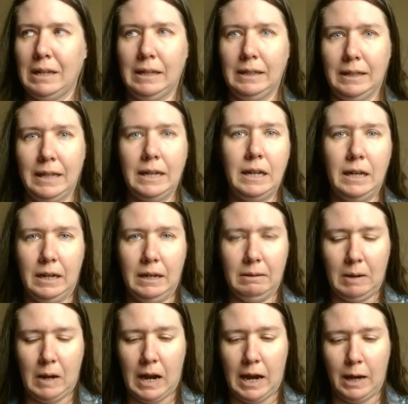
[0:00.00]

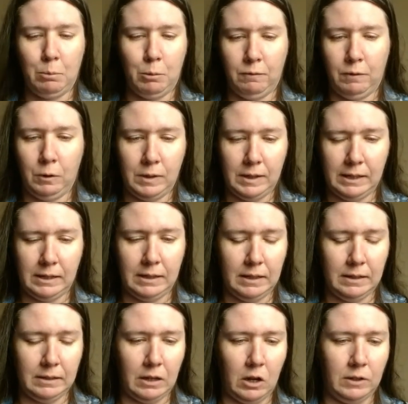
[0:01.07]
Lita hyper
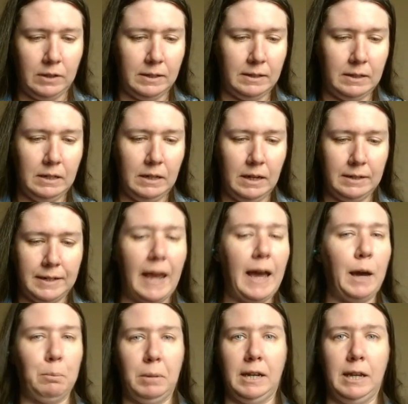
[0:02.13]
focuses on
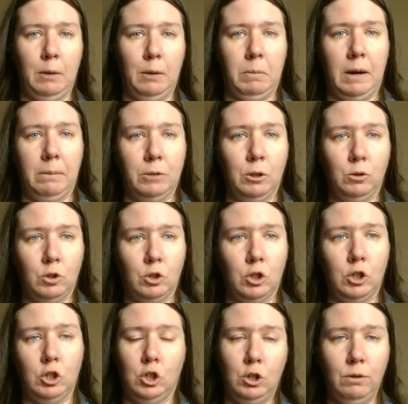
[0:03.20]
tap and hip hop. Those are
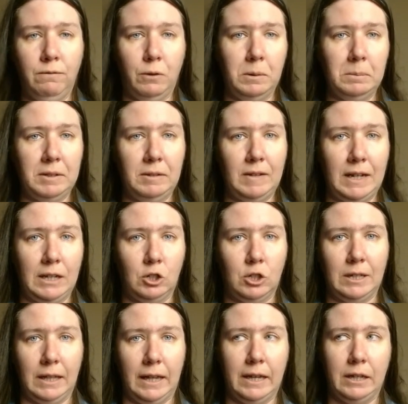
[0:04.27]
the two forms of dance
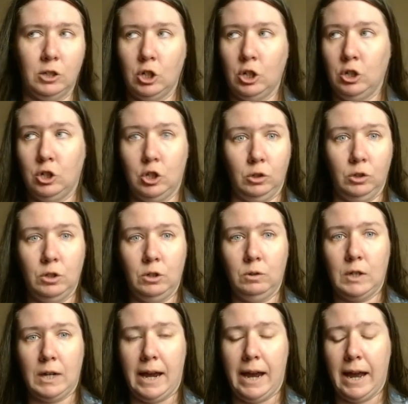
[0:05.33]
she likes. She'll do
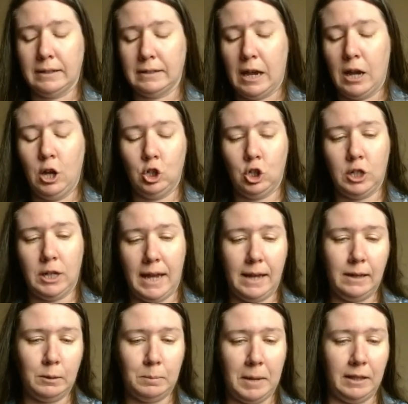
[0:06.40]
jazz. She
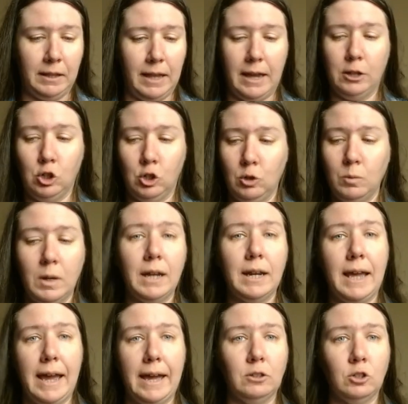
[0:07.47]
hates ballet. Do not
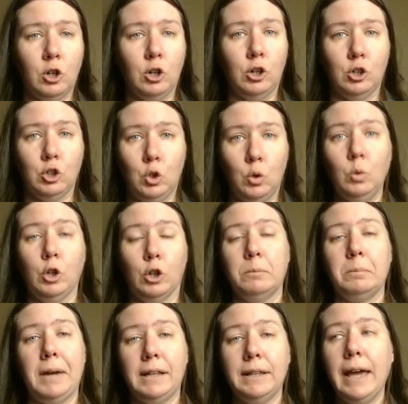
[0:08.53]
ask her to
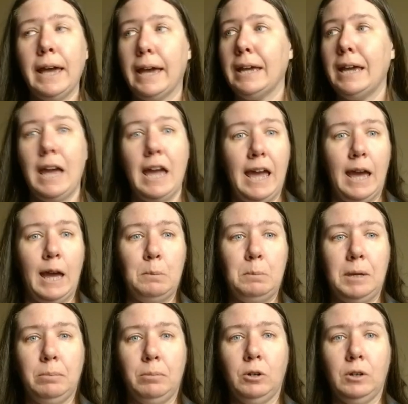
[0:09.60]
learn ballet. And
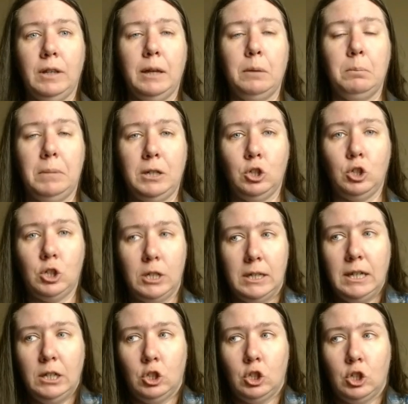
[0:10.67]
people are like, but she
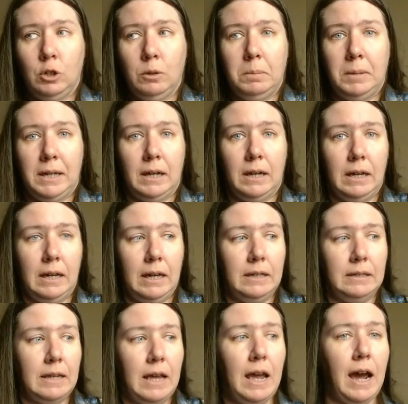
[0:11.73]
needs to
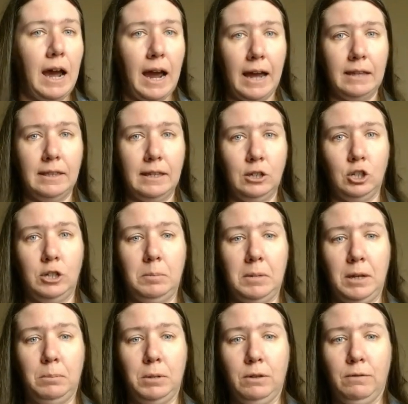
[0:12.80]
because I think she'd
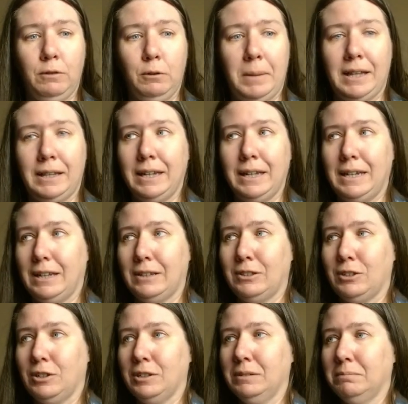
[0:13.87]
be a beautiful ballet
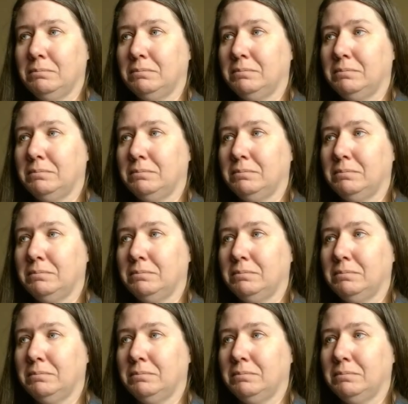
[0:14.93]
dancer.